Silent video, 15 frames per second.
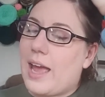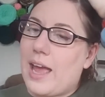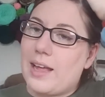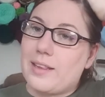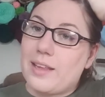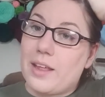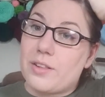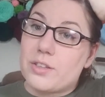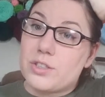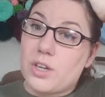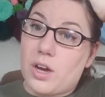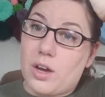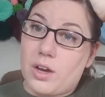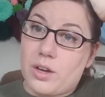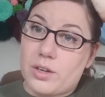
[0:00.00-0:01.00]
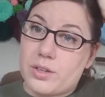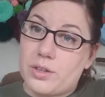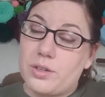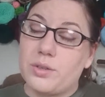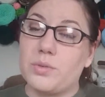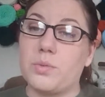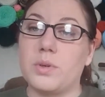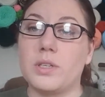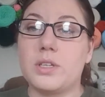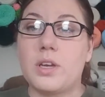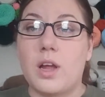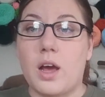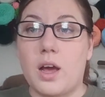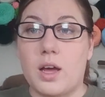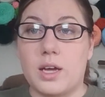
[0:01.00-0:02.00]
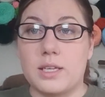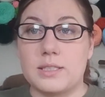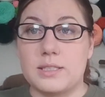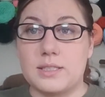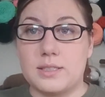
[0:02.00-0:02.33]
and the other dog would not